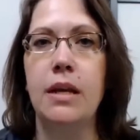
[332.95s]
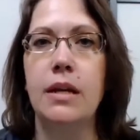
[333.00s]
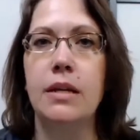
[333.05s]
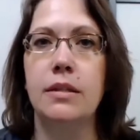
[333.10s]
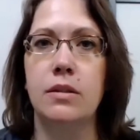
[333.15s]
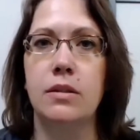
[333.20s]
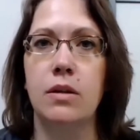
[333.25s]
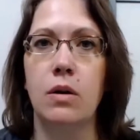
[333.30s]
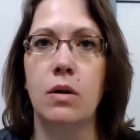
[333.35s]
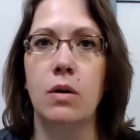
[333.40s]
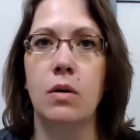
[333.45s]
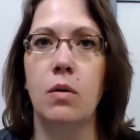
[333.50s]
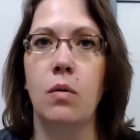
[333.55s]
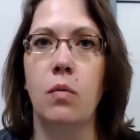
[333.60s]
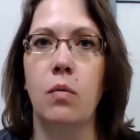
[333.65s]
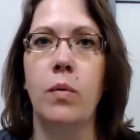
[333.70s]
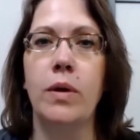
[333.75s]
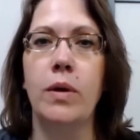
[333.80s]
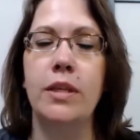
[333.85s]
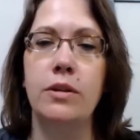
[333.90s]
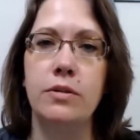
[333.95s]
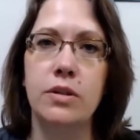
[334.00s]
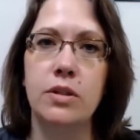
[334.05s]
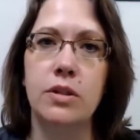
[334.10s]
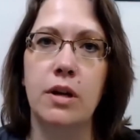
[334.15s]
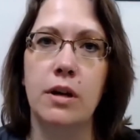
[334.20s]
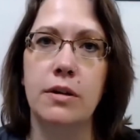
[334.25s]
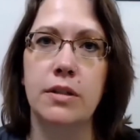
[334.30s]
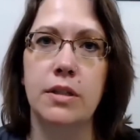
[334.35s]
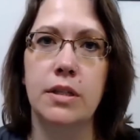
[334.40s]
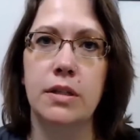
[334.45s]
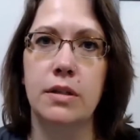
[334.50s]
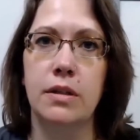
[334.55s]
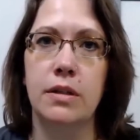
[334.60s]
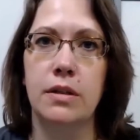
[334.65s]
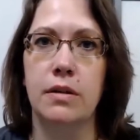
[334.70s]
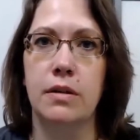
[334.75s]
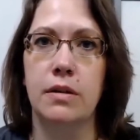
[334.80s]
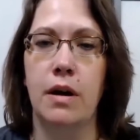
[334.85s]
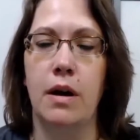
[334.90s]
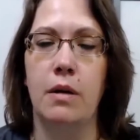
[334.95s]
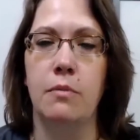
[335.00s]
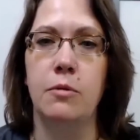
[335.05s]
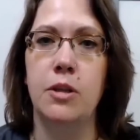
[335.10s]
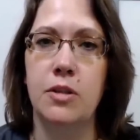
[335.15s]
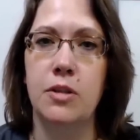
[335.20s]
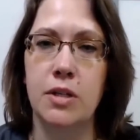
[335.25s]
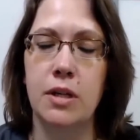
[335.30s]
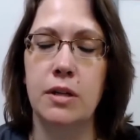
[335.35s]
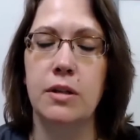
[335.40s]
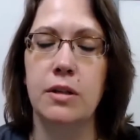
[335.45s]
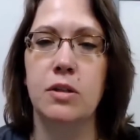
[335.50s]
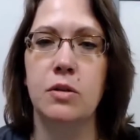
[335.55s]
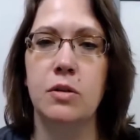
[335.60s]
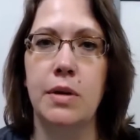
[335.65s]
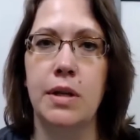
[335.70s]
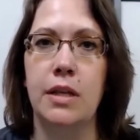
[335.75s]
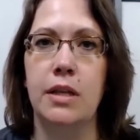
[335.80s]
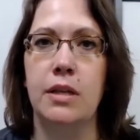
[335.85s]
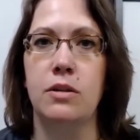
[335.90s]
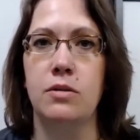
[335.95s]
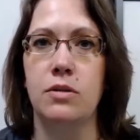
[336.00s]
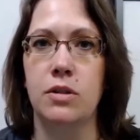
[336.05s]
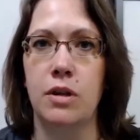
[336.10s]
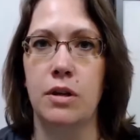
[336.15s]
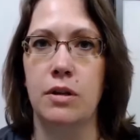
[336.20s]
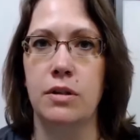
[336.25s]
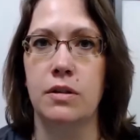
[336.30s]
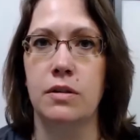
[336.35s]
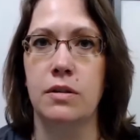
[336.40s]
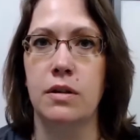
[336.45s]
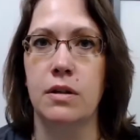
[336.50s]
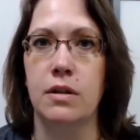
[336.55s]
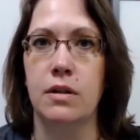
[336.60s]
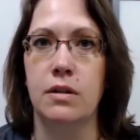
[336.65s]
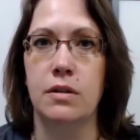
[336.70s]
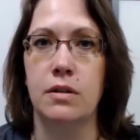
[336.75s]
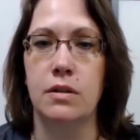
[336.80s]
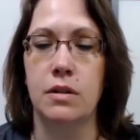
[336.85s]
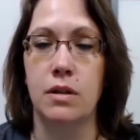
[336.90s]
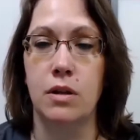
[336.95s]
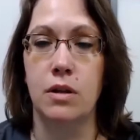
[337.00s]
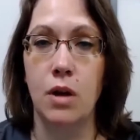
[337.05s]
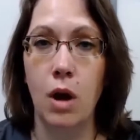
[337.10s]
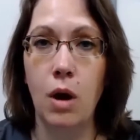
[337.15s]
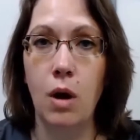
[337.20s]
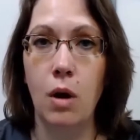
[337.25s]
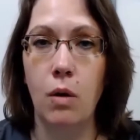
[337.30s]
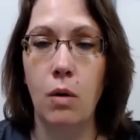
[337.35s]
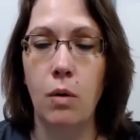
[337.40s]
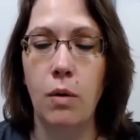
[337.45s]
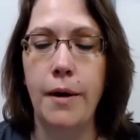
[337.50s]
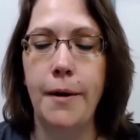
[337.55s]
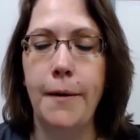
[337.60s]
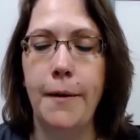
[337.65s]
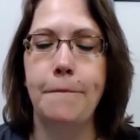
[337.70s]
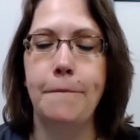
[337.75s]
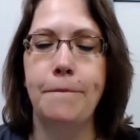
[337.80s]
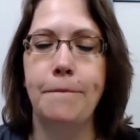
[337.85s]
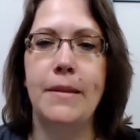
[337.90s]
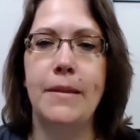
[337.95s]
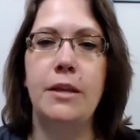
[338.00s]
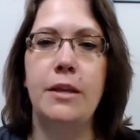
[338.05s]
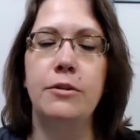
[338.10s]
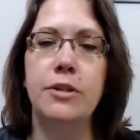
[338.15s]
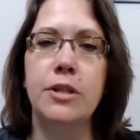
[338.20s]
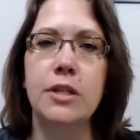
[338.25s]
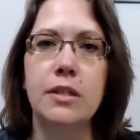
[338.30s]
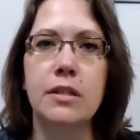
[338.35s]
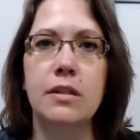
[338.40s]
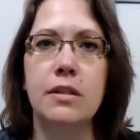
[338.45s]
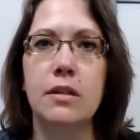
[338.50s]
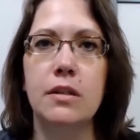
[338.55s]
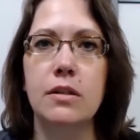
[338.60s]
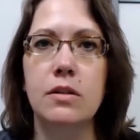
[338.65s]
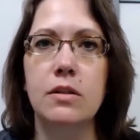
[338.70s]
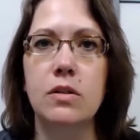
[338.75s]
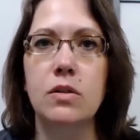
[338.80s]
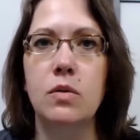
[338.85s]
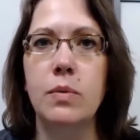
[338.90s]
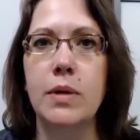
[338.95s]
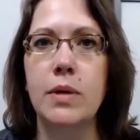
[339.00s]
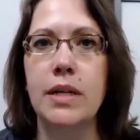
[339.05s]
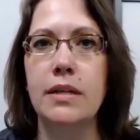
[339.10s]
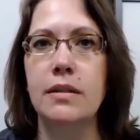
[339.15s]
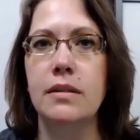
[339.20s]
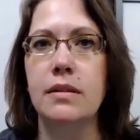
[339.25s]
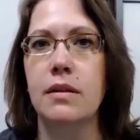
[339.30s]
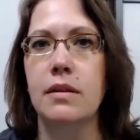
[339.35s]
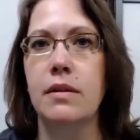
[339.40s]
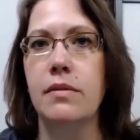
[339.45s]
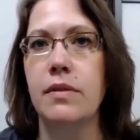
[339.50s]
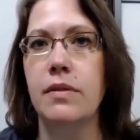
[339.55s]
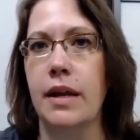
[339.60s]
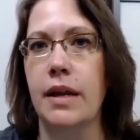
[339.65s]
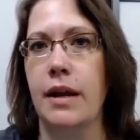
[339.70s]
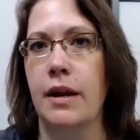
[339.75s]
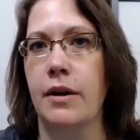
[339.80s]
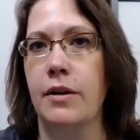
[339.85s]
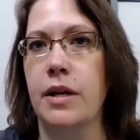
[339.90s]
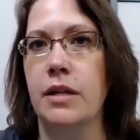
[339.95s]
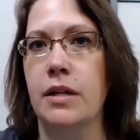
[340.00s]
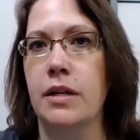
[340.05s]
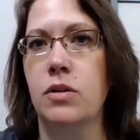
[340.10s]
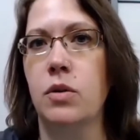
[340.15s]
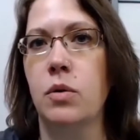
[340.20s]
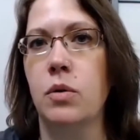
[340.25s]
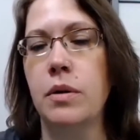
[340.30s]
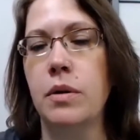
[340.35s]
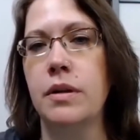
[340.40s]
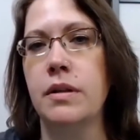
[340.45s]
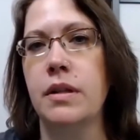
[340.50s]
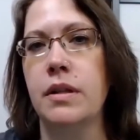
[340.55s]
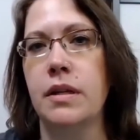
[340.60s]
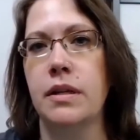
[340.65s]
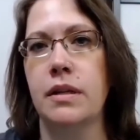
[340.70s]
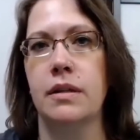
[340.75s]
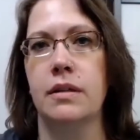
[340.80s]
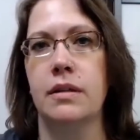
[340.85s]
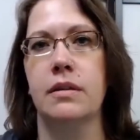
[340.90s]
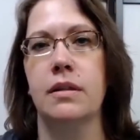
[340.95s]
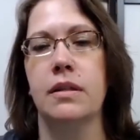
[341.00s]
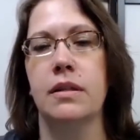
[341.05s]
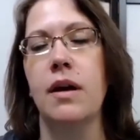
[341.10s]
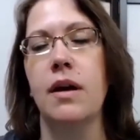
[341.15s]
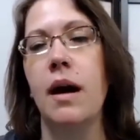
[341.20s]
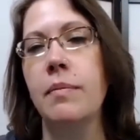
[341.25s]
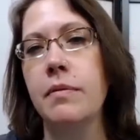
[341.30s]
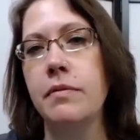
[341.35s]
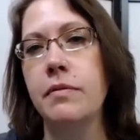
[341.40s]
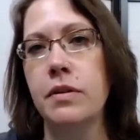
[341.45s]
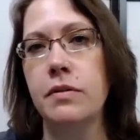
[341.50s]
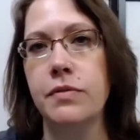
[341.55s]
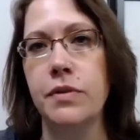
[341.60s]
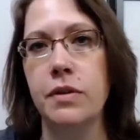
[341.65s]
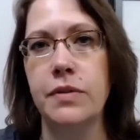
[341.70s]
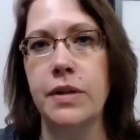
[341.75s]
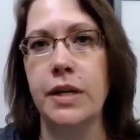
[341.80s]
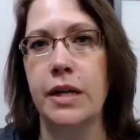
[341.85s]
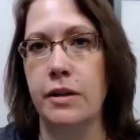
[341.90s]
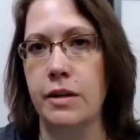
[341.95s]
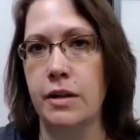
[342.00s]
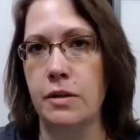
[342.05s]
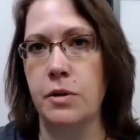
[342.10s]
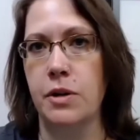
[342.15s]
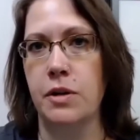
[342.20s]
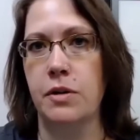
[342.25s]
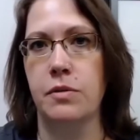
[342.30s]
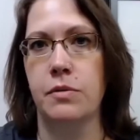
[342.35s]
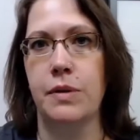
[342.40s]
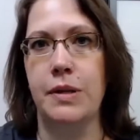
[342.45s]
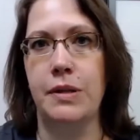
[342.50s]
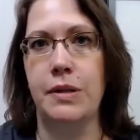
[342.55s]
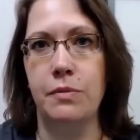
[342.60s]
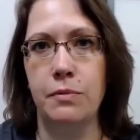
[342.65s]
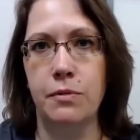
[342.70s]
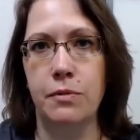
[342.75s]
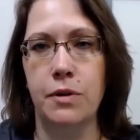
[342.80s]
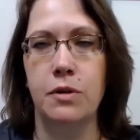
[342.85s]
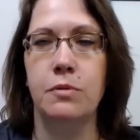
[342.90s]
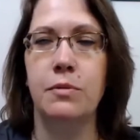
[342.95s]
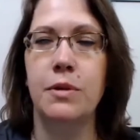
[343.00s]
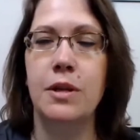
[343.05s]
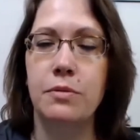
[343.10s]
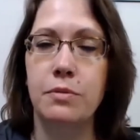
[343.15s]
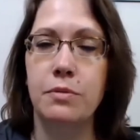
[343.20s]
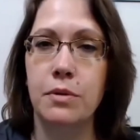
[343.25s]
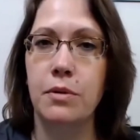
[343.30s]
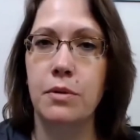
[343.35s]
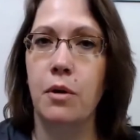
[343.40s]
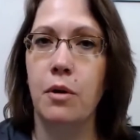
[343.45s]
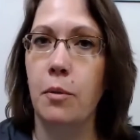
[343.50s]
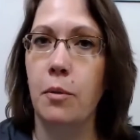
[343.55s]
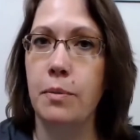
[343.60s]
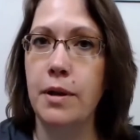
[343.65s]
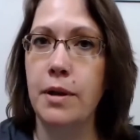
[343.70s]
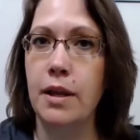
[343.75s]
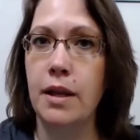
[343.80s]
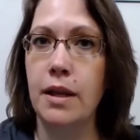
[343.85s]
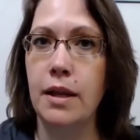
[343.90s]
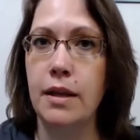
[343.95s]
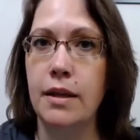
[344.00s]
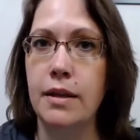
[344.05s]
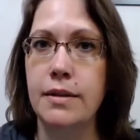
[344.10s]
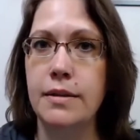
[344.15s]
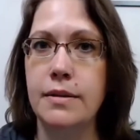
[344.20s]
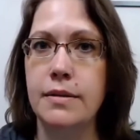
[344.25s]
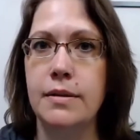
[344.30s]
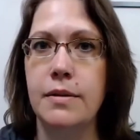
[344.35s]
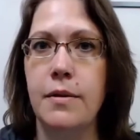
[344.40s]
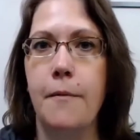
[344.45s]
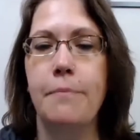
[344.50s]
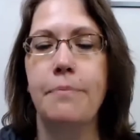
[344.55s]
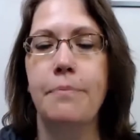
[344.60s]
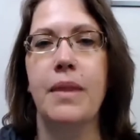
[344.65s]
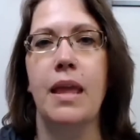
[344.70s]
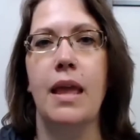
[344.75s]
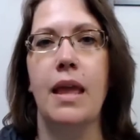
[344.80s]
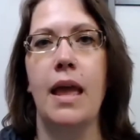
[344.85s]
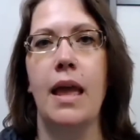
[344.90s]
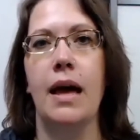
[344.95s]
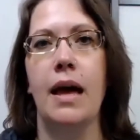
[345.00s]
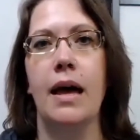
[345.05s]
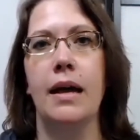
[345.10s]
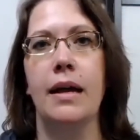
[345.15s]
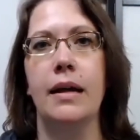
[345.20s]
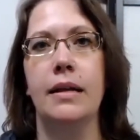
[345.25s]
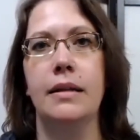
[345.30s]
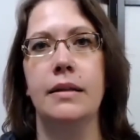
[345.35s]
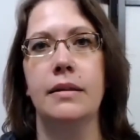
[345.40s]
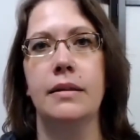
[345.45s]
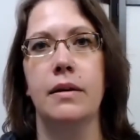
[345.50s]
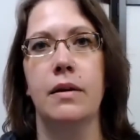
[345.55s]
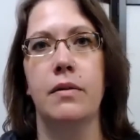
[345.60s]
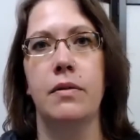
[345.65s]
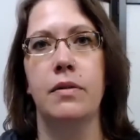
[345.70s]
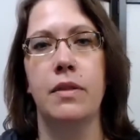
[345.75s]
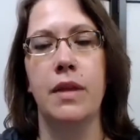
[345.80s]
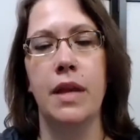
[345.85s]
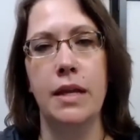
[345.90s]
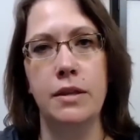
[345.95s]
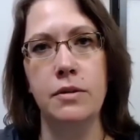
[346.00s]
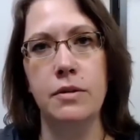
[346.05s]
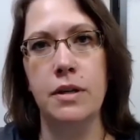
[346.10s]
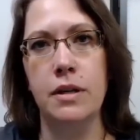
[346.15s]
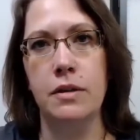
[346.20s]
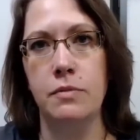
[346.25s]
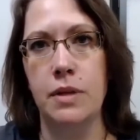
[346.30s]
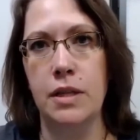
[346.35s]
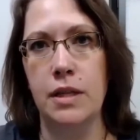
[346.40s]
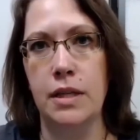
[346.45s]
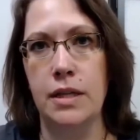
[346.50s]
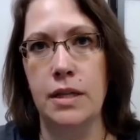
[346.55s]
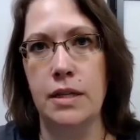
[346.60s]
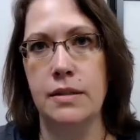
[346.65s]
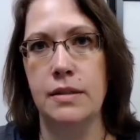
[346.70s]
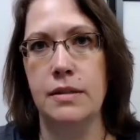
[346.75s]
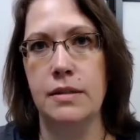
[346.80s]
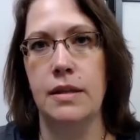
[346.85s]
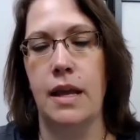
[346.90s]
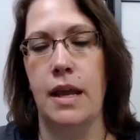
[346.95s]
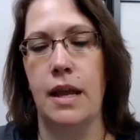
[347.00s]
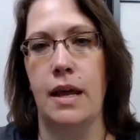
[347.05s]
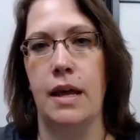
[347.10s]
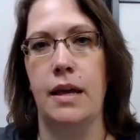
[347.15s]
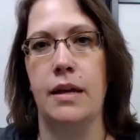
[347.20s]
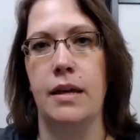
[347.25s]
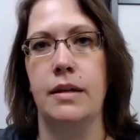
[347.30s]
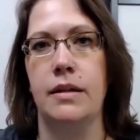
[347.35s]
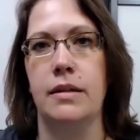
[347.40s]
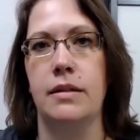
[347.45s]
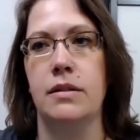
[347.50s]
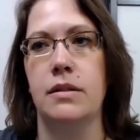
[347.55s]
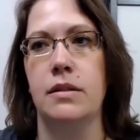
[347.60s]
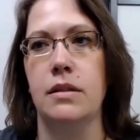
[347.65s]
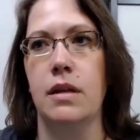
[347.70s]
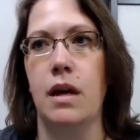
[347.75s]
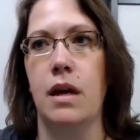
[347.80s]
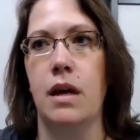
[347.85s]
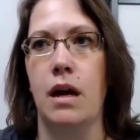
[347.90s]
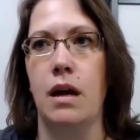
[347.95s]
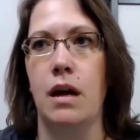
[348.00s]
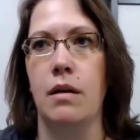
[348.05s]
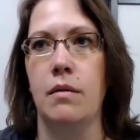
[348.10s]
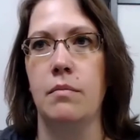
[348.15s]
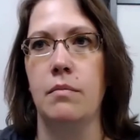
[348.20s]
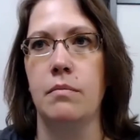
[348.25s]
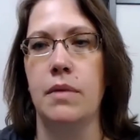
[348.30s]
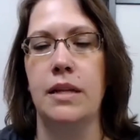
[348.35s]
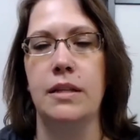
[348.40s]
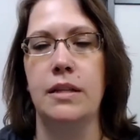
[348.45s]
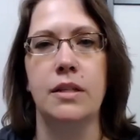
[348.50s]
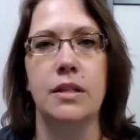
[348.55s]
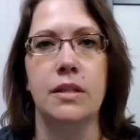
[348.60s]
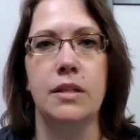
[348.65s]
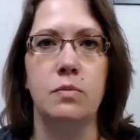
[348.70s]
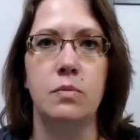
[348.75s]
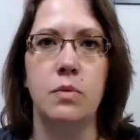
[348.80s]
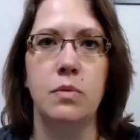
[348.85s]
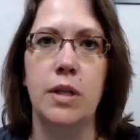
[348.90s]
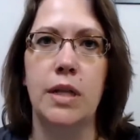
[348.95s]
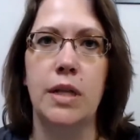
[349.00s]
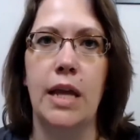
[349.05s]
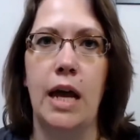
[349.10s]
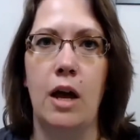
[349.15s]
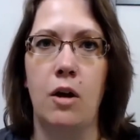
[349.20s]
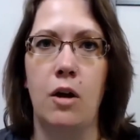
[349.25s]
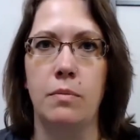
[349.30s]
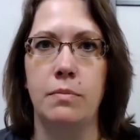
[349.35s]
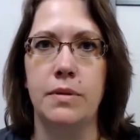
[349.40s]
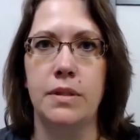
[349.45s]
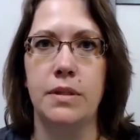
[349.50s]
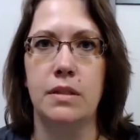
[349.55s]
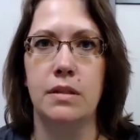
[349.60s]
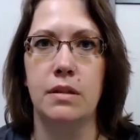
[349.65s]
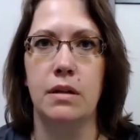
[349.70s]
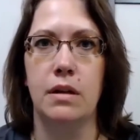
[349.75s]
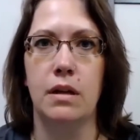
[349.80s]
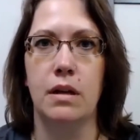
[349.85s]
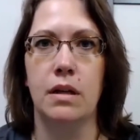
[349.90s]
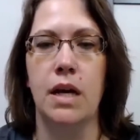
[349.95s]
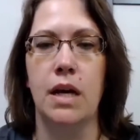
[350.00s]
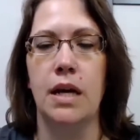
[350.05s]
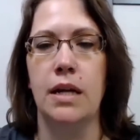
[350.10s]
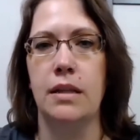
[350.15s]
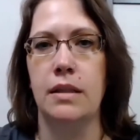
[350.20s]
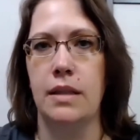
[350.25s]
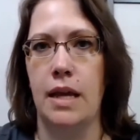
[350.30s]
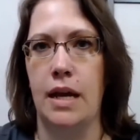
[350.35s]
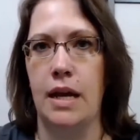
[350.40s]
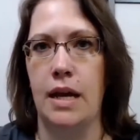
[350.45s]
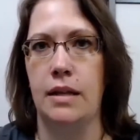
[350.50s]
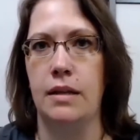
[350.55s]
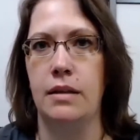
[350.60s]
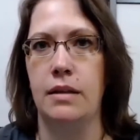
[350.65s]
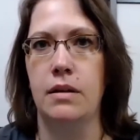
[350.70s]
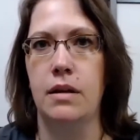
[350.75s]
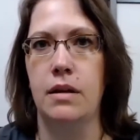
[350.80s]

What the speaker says: So when you start to, when you sit on the toilet and you start to go, you just squeeze that area toward the top of your vulva area where your urethral opening is, and then you can release, and it just really helps cut that,